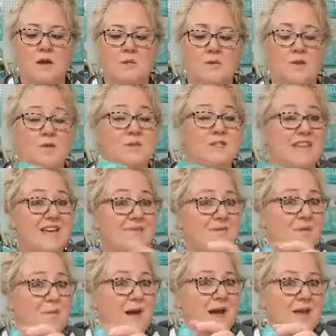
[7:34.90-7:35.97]
you save
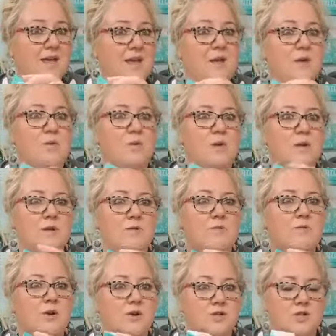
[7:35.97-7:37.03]
the backing when you
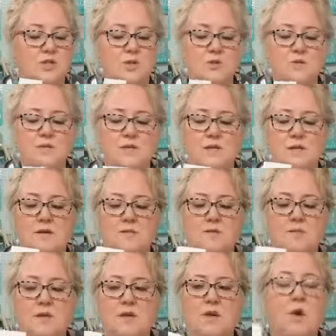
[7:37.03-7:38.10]
first use
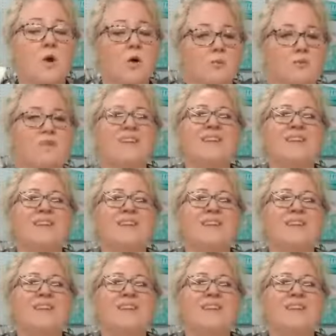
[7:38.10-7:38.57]
them, or